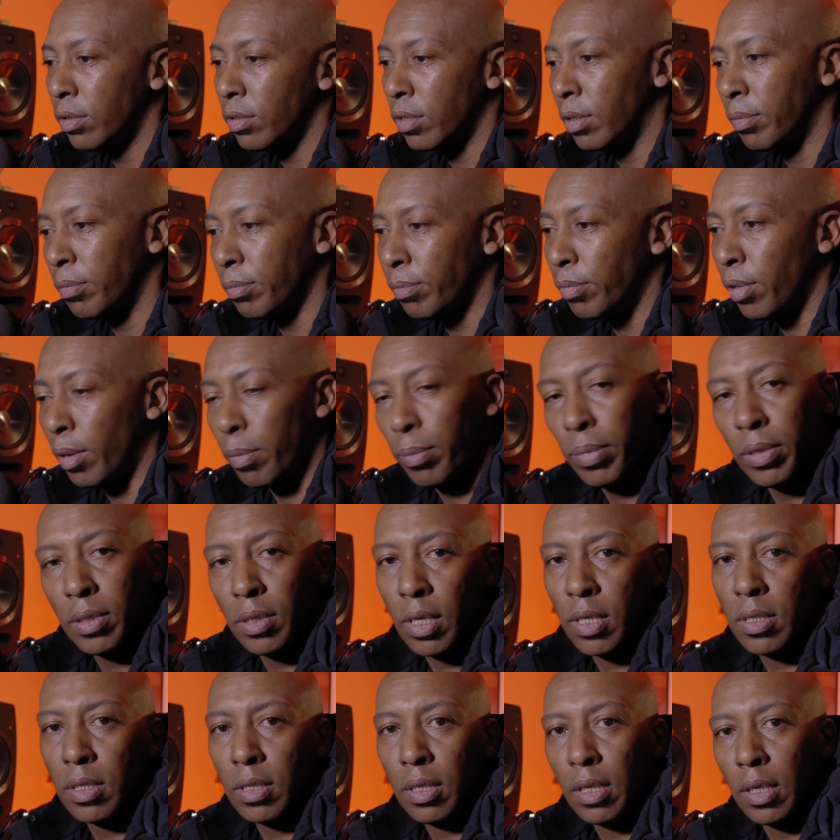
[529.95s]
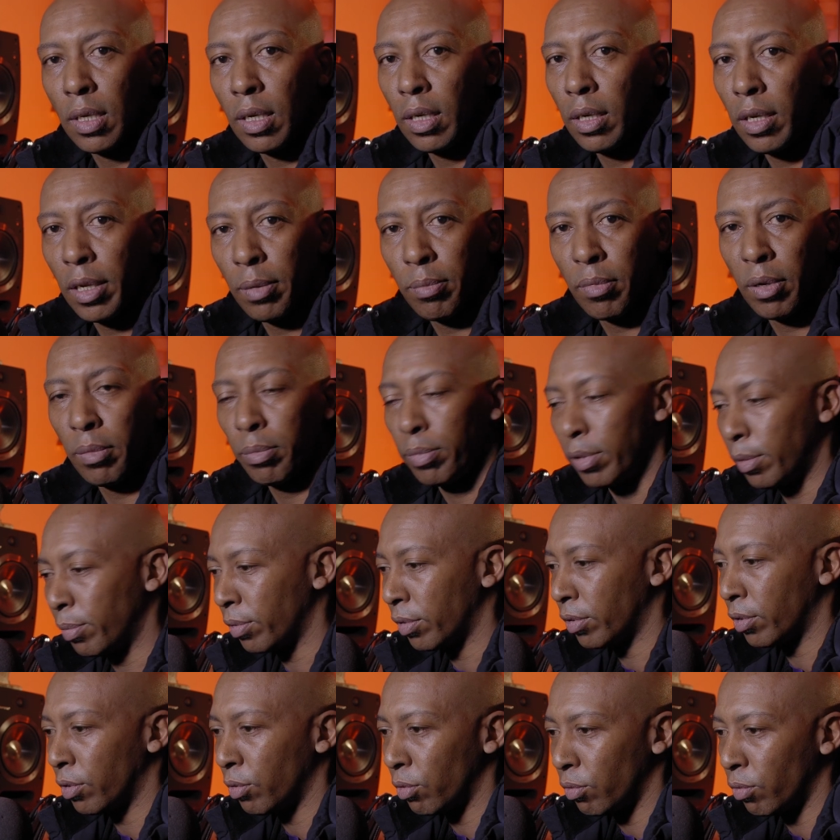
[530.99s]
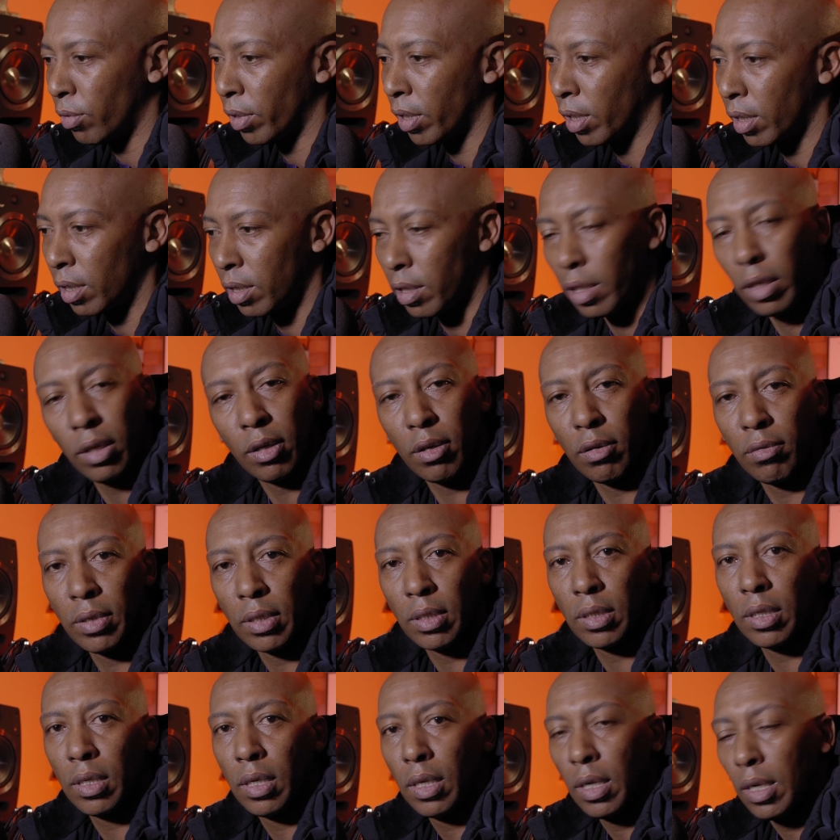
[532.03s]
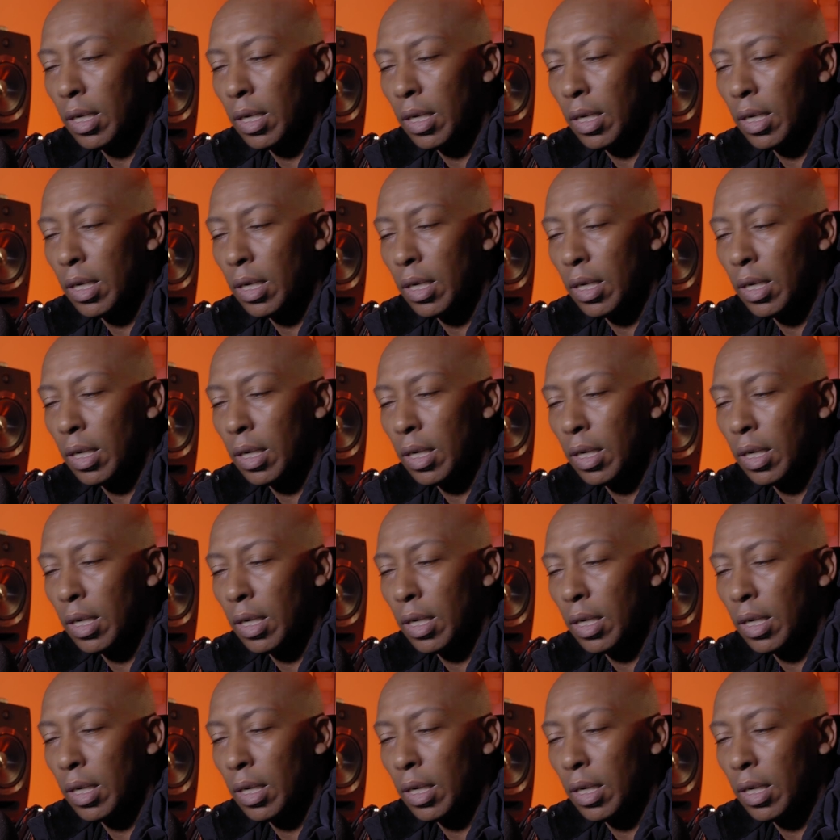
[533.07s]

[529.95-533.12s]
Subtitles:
some proper testing and let my people know what I think of it.